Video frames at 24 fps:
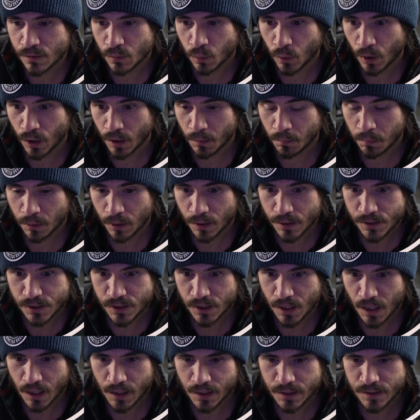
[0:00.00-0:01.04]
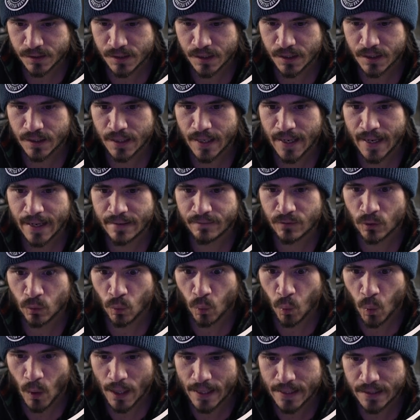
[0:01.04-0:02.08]
where Balenciaga didn't have a
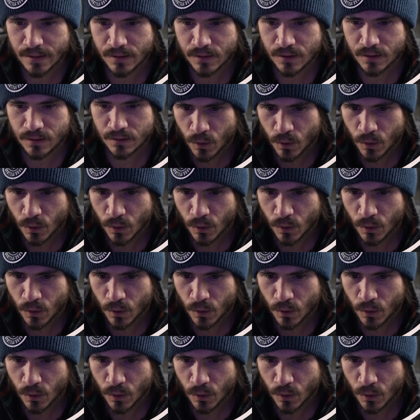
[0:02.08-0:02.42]
weight,